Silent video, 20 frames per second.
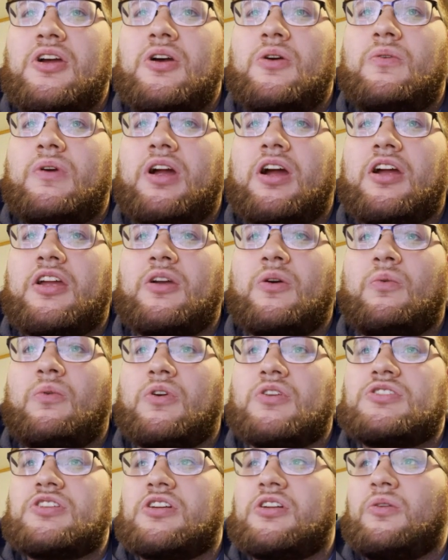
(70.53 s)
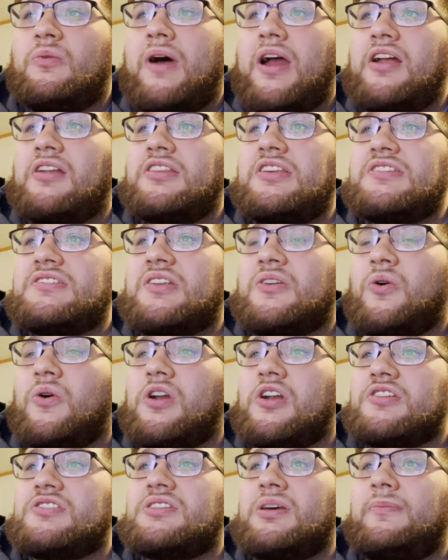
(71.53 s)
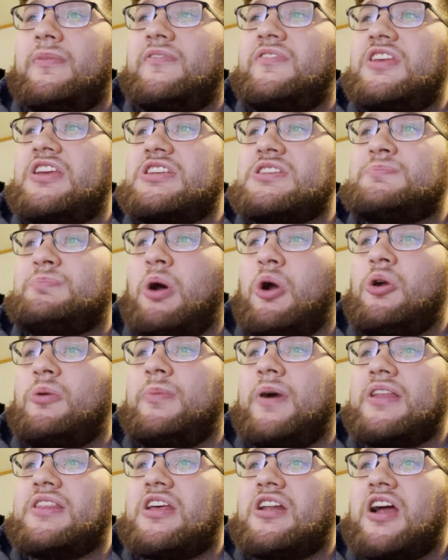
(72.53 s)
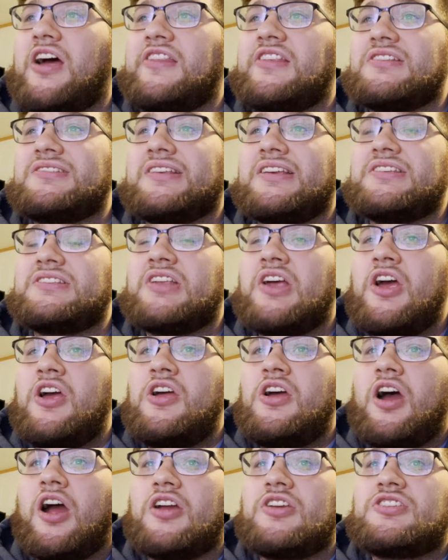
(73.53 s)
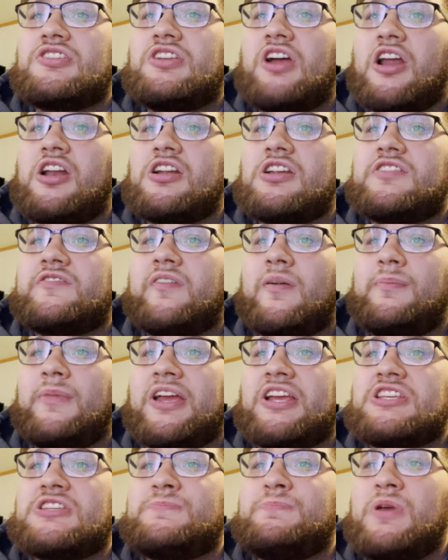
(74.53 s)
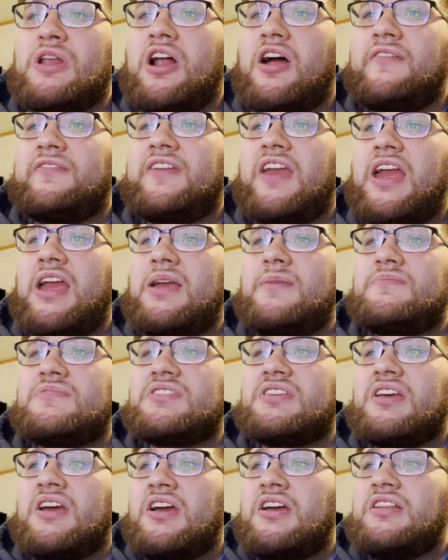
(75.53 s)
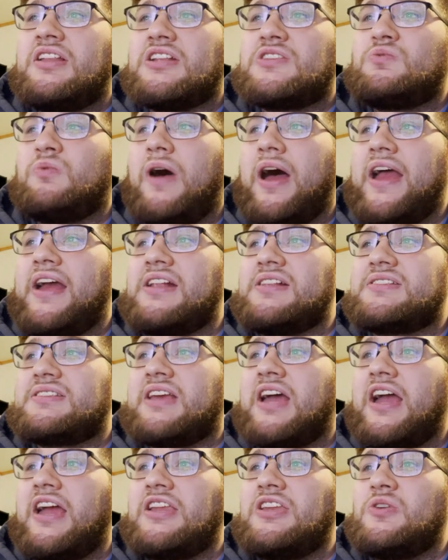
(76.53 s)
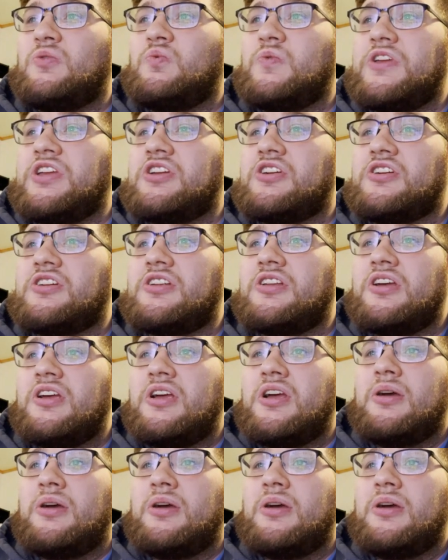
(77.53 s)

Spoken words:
Where are you, Wartortle? Why aren't these in order? Some of these Pokemon that are on this list are starters from like spin-off games. That's why it's kind of weird.